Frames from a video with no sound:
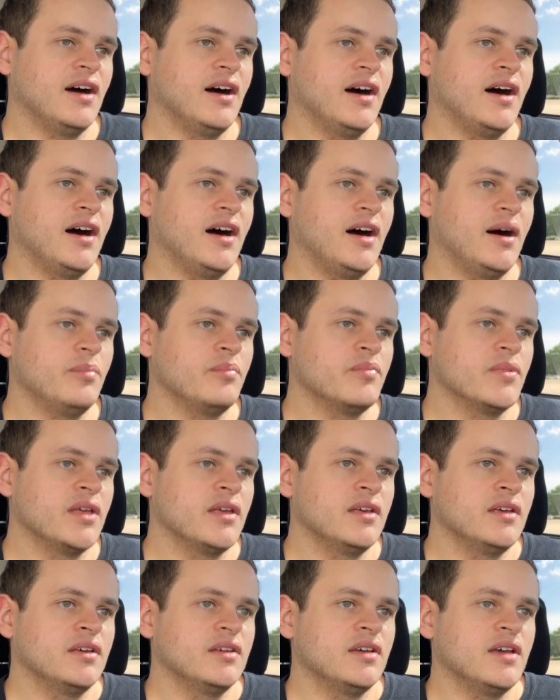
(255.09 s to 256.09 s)

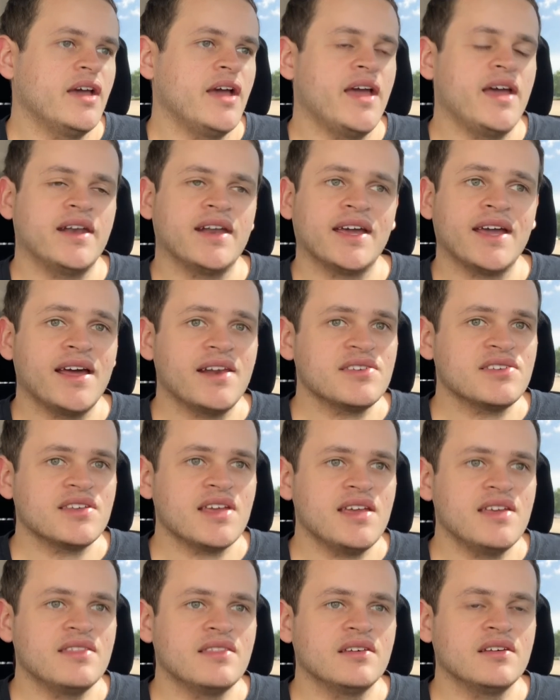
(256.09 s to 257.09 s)
And I gotta
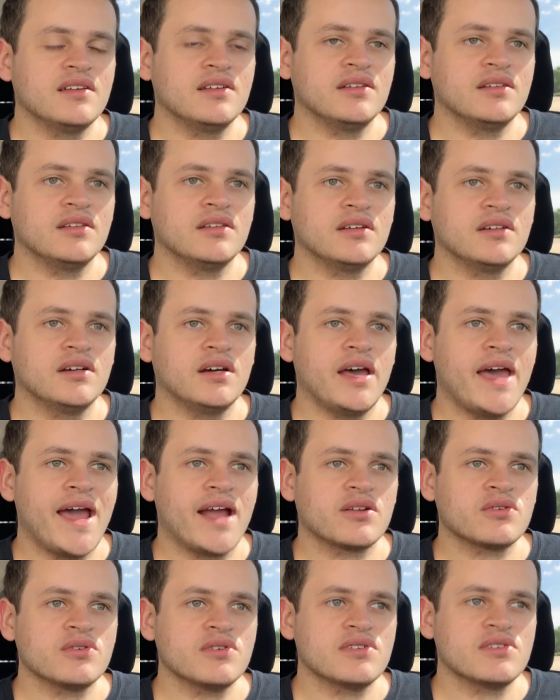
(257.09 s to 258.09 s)
say, the
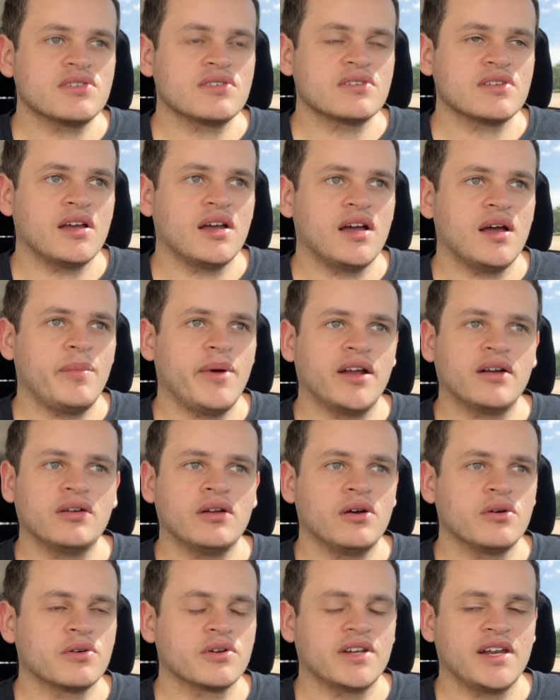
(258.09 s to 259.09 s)
actress, I don't
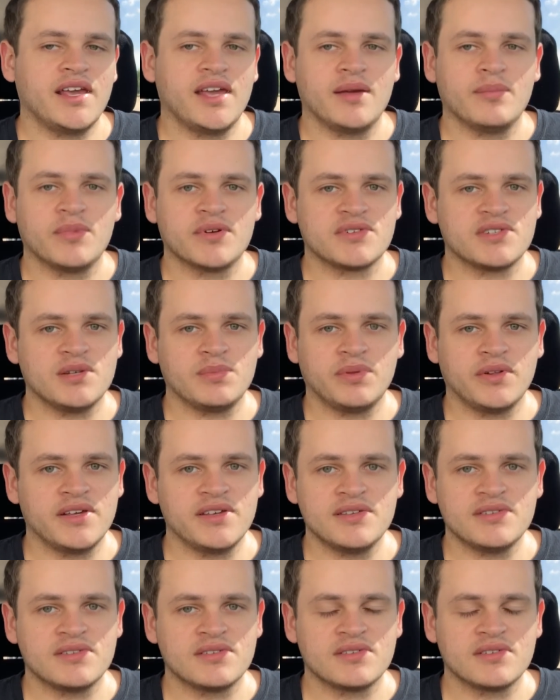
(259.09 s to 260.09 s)
know her name, but she
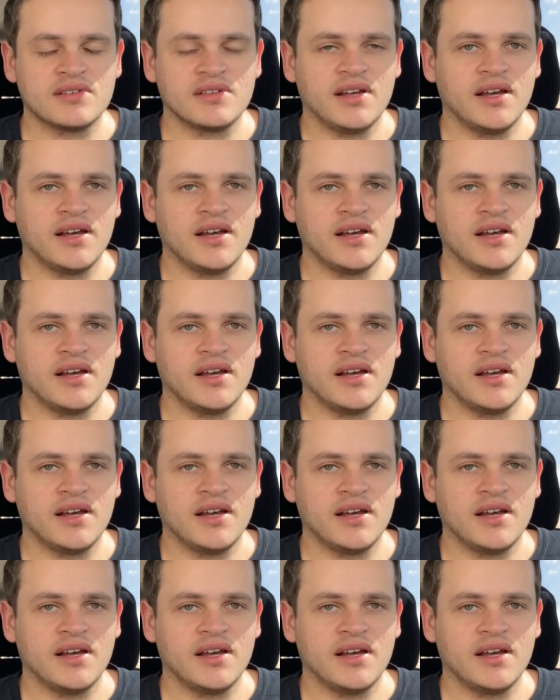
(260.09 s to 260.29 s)
plays,